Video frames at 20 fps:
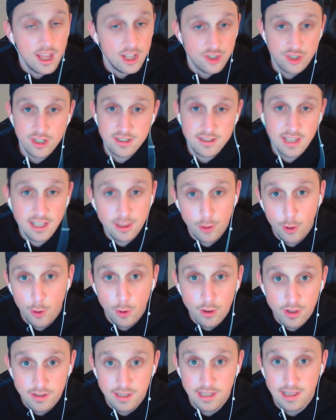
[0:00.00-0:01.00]
just like
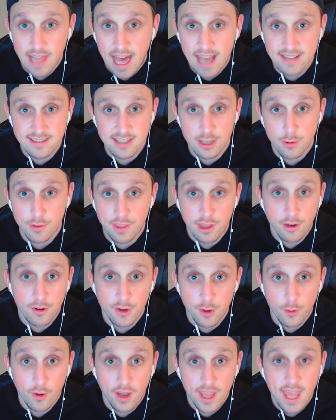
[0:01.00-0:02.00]
Loyola did last year with
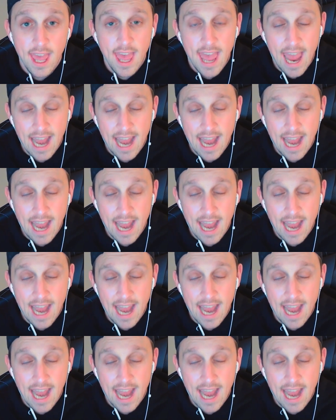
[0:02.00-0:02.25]
Illinois,